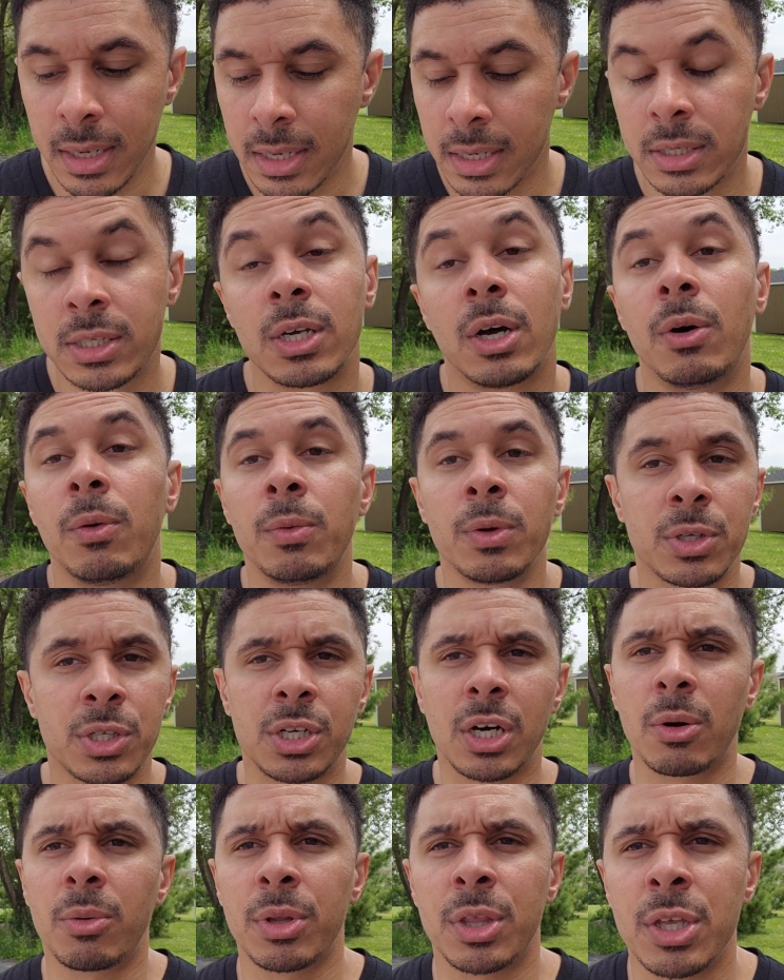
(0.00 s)
So we'll
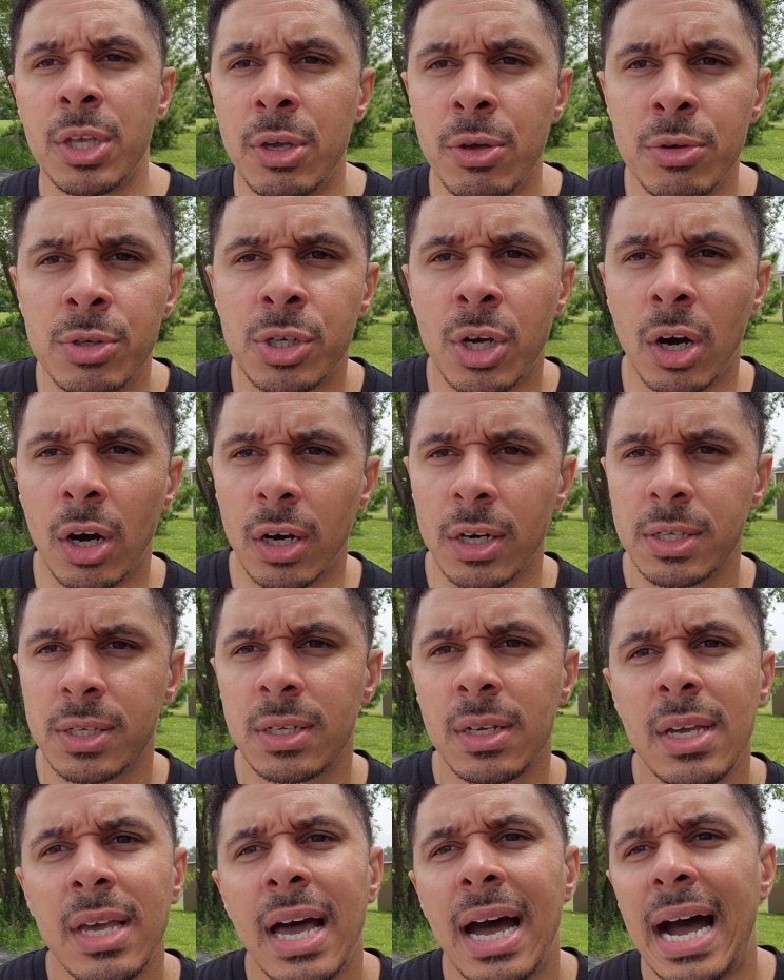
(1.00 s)
start with the used cars.
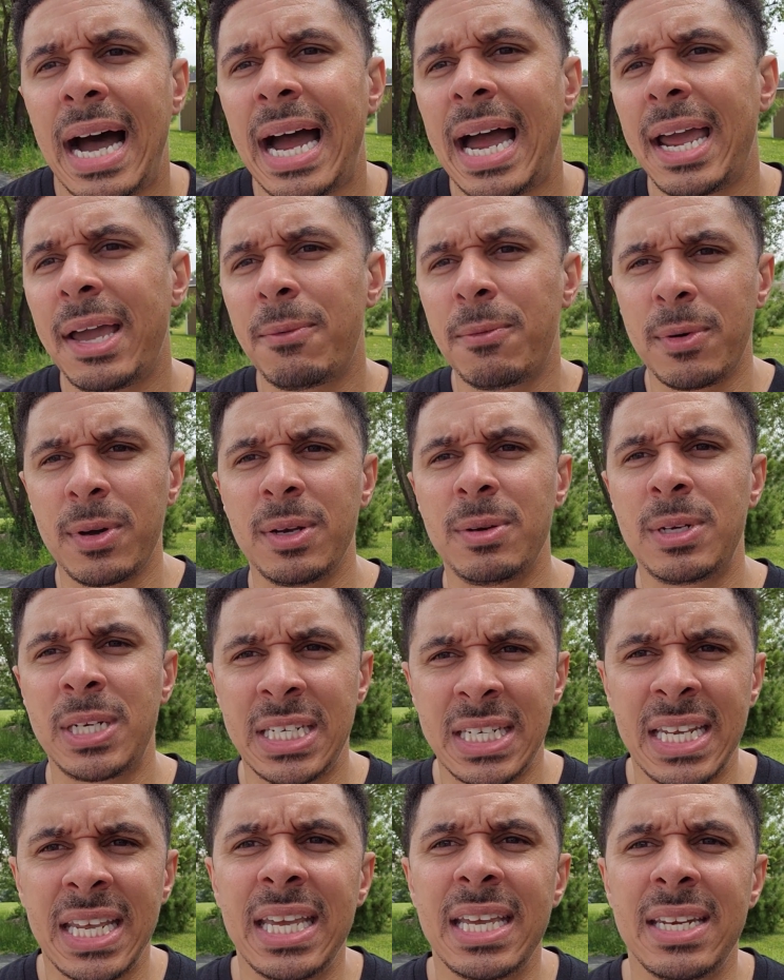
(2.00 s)
I would
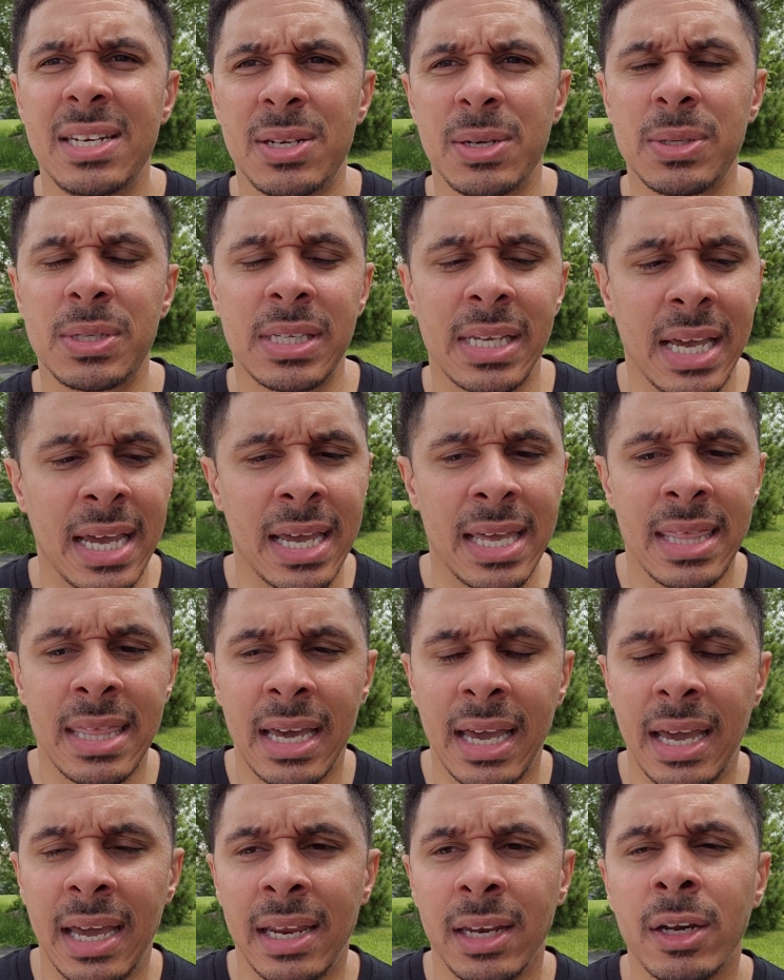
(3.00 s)
tend to say
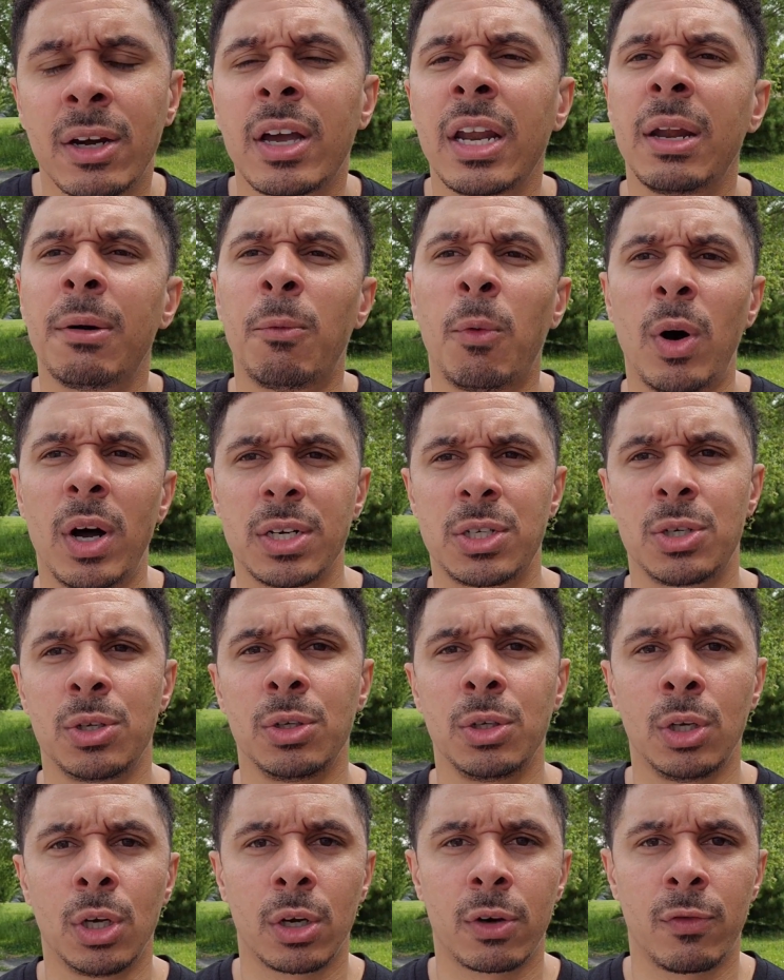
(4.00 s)
that you're going to want to
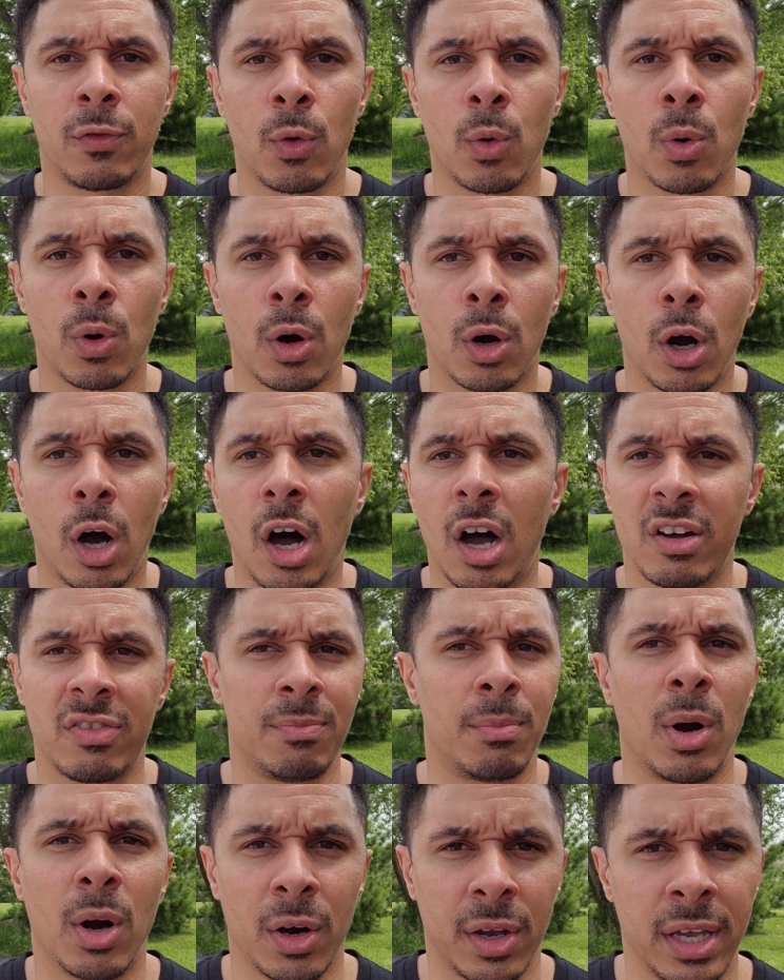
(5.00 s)
look for
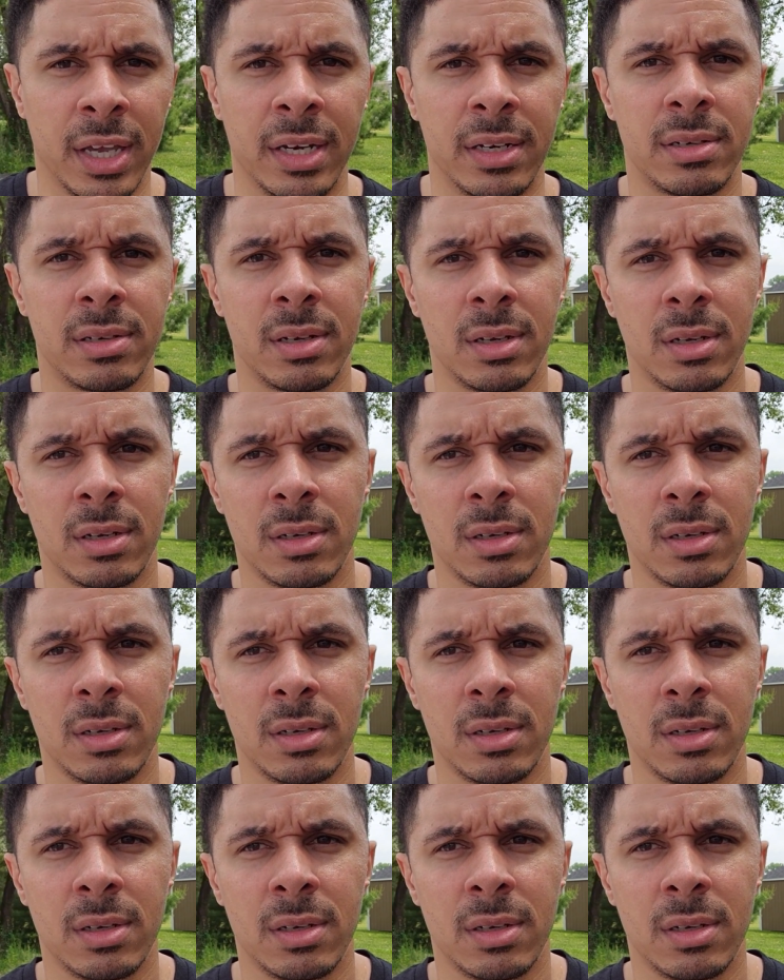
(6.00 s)
off-market